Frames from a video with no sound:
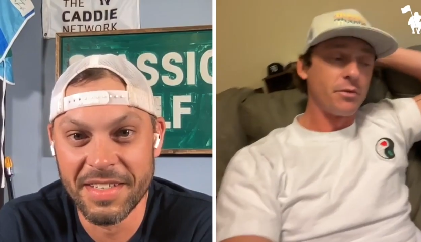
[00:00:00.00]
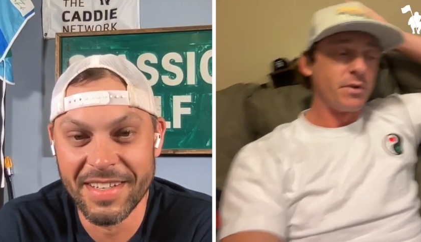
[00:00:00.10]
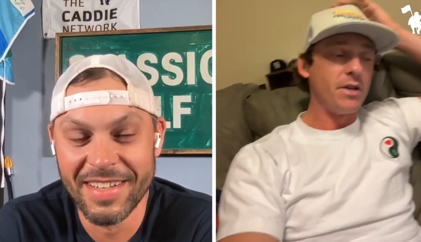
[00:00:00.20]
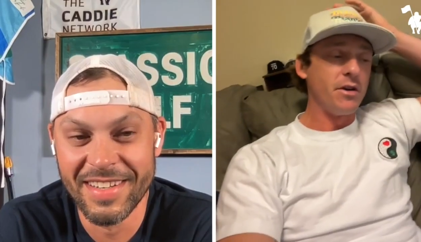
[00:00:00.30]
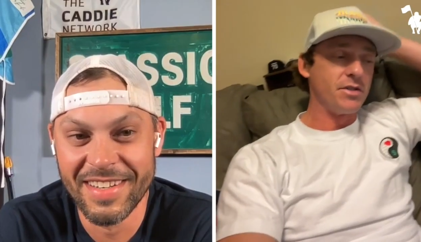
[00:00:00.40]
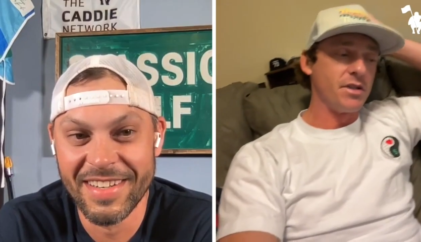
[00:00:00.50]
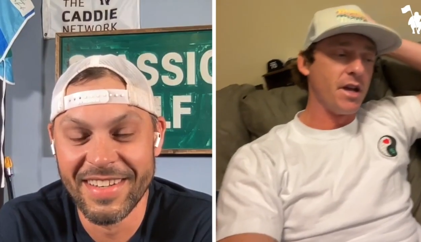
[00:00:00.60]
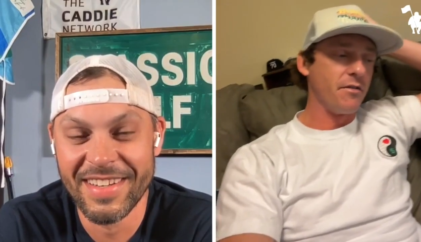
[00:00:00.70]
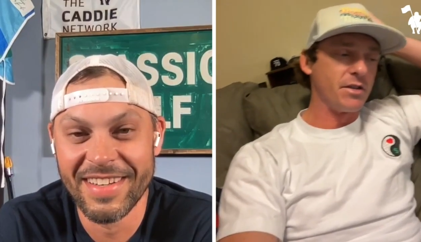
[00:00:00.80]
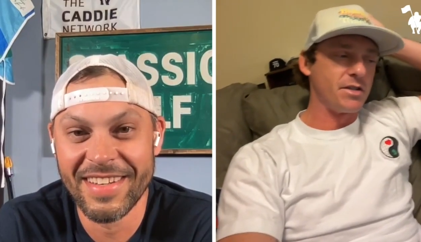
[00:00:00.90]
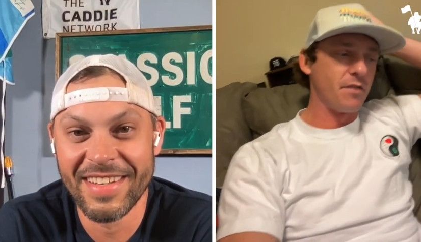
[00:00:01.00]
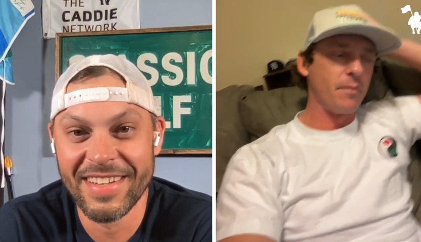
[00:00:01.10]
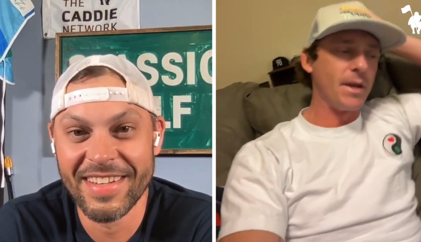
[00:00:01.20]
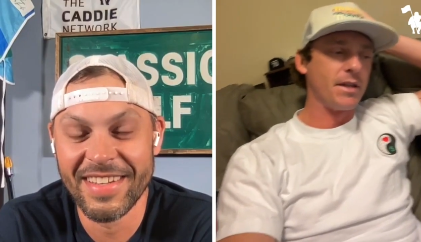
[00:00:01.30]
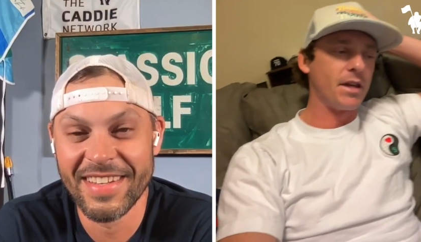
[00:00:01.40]
Speaker 1: three USGA events. Never
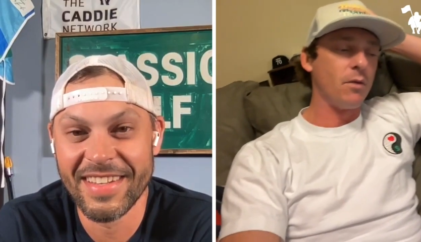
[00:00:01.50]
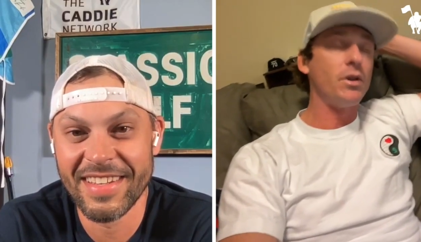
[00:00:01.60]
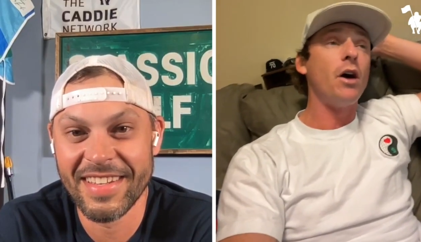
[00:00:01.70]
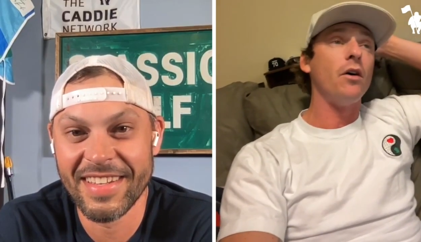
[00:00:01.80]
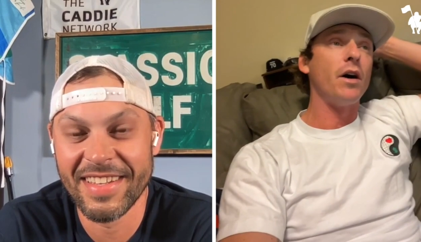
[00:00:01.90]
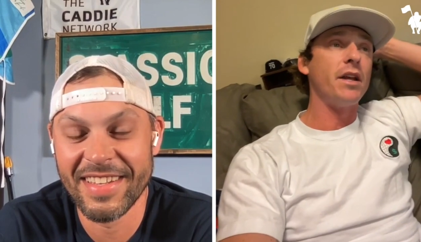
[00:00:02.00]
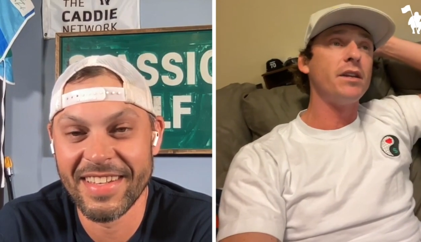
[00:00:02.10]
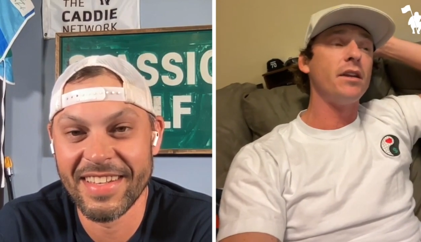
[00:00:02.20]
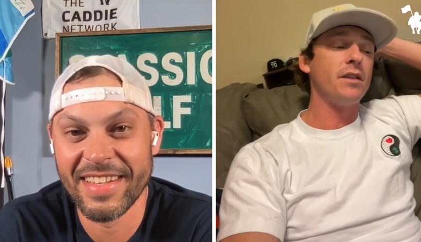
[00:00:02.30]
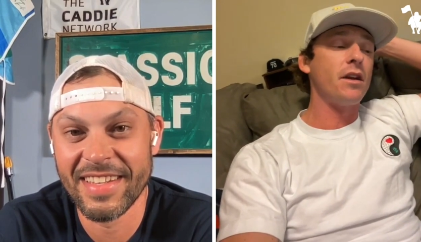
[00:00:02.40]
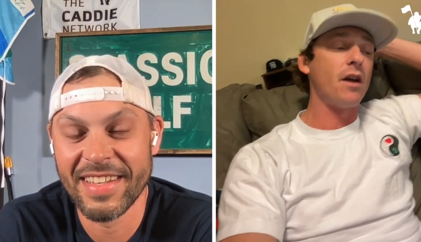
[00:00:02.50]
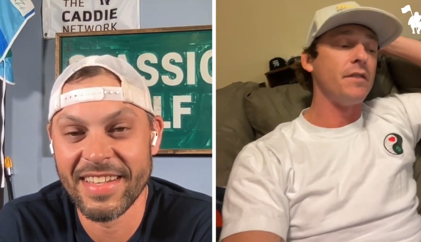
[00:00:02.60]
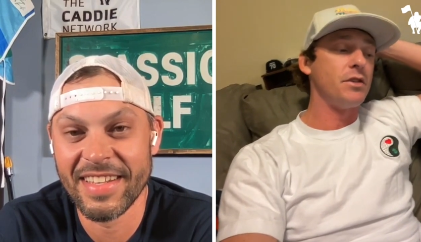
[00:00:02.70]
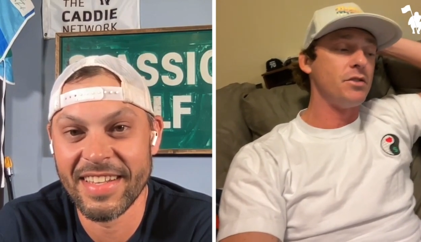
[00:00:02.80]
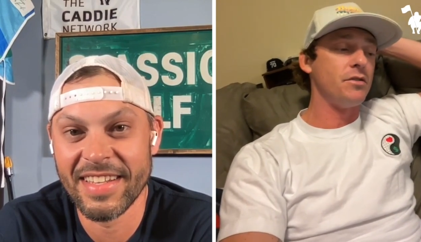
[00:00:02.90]
made the. Well, no, I did did all right in
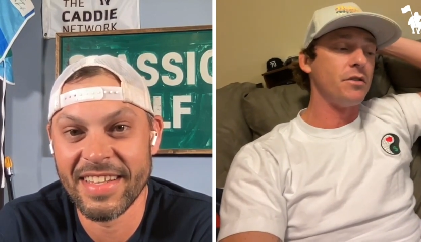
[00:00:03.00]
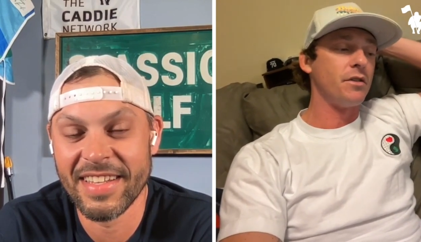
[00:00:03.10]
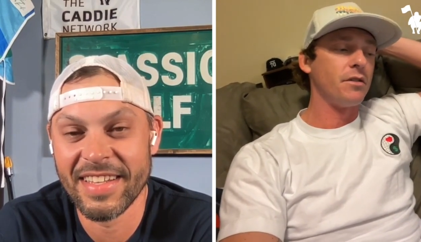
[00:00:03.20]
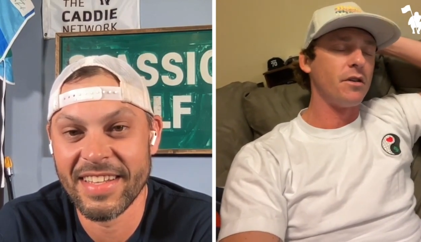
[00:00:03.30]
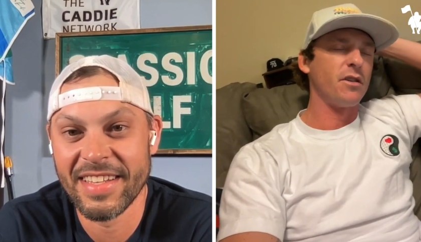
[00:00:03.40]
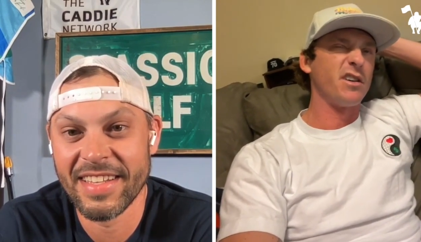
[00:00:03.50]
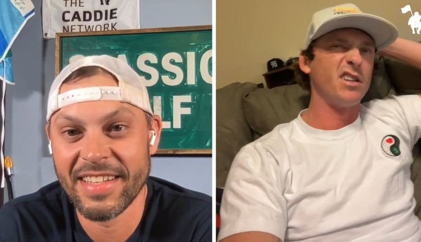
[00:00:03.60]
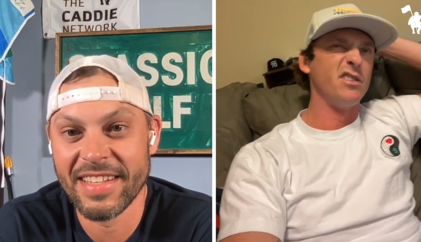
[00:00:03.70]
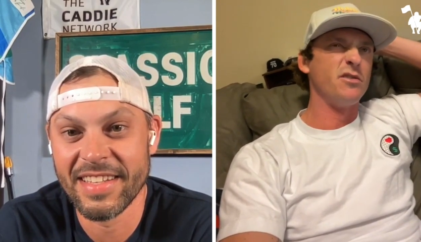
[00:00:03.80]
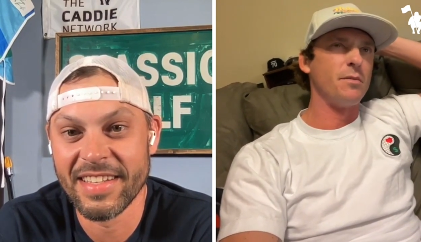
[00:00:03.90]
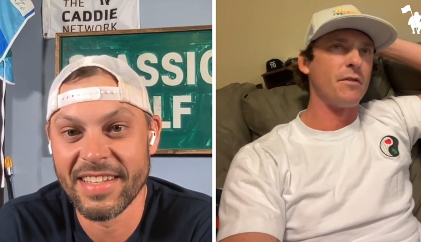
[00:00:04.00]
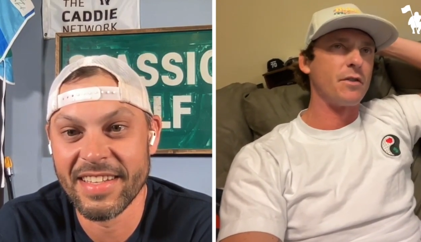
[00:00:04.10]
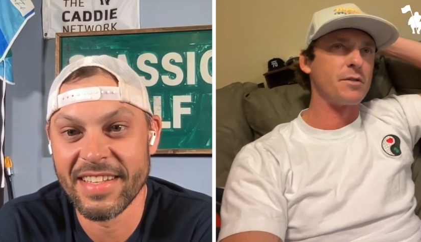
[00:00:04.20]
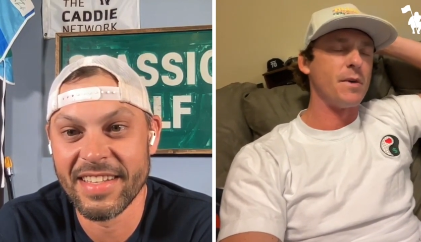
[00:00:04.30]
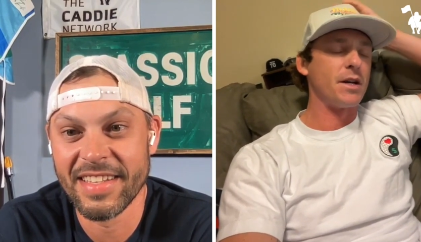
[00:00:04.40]
the junior. Although I did lose my
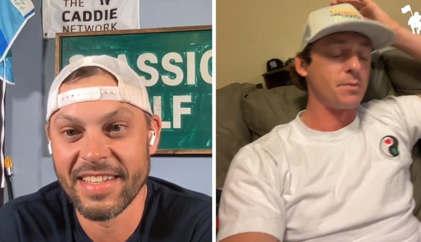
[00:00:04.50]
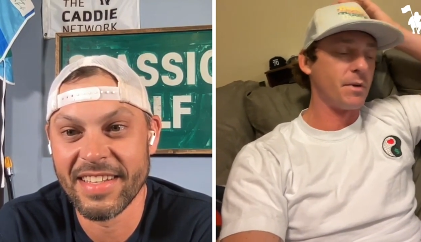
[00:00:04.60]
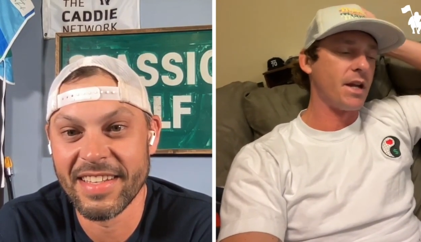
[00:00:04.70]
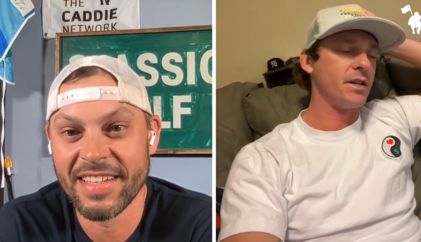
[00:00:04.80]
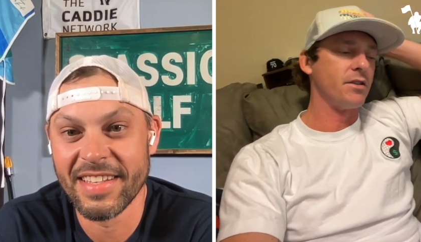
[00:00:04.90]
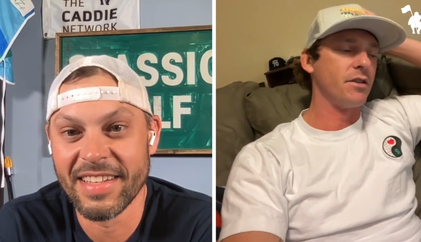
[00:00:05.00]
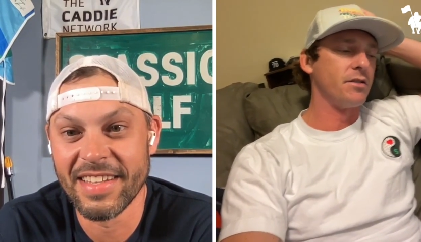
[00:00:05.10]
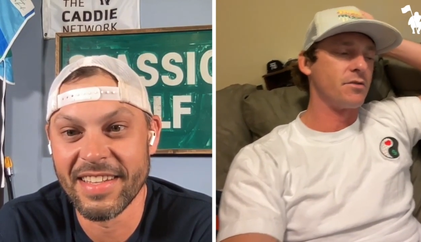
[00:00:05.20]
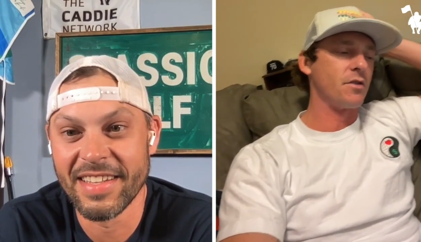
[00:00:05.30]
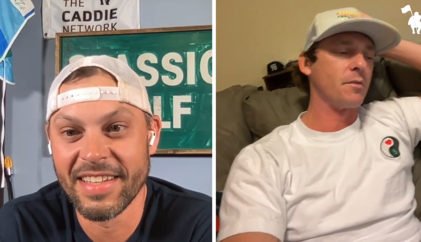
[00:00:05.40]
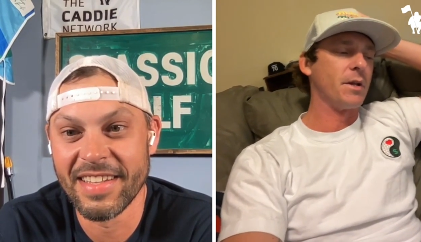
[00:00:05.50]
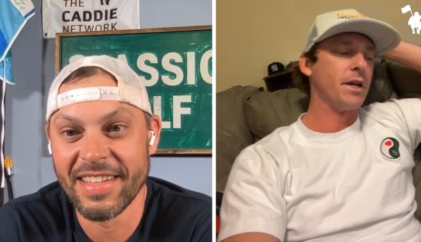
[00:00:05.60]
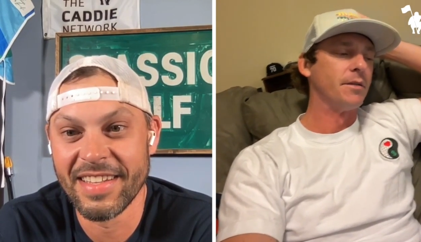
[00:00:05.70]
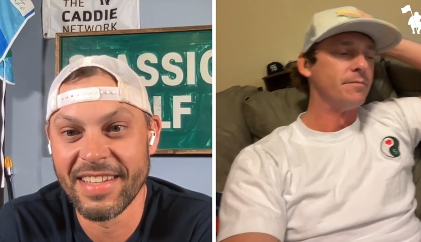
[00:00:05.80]
first match, but I did good in stroke play.